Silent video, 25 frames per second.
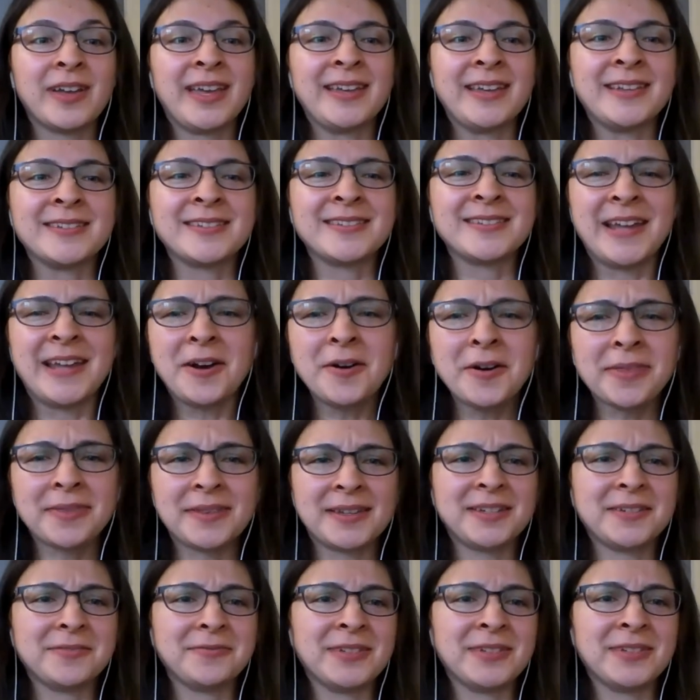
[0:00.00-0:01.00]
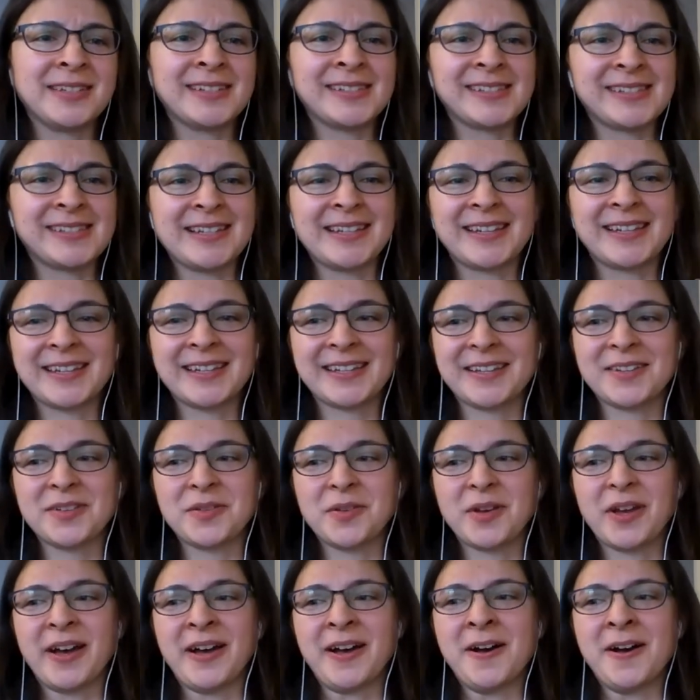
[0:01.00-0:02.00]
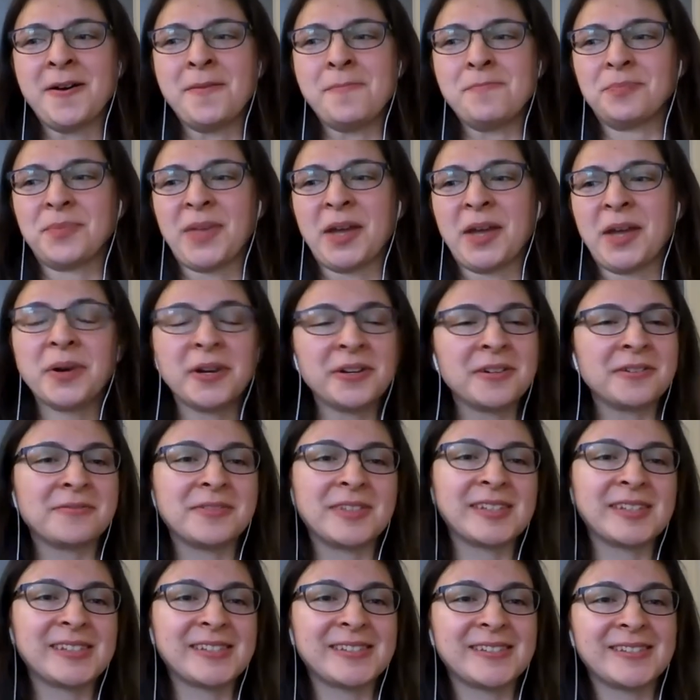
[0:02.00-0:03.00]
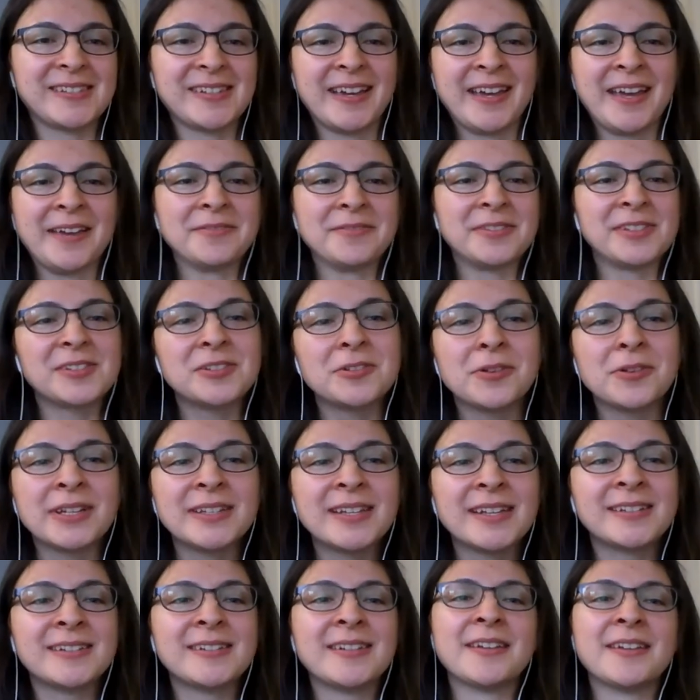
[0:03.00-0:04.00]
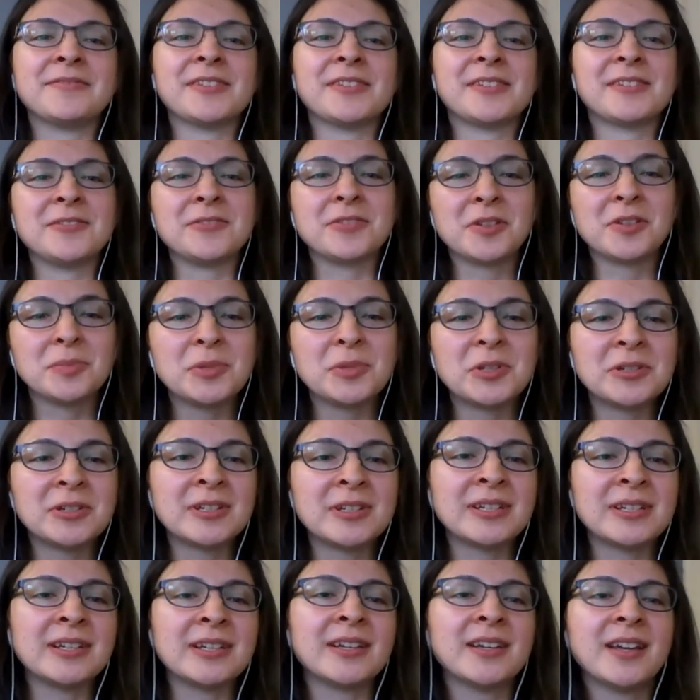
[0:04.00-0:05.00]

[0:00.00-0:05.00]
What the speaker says: And now I think of it as like, I'm part of this, I have this new identity, I have this new community.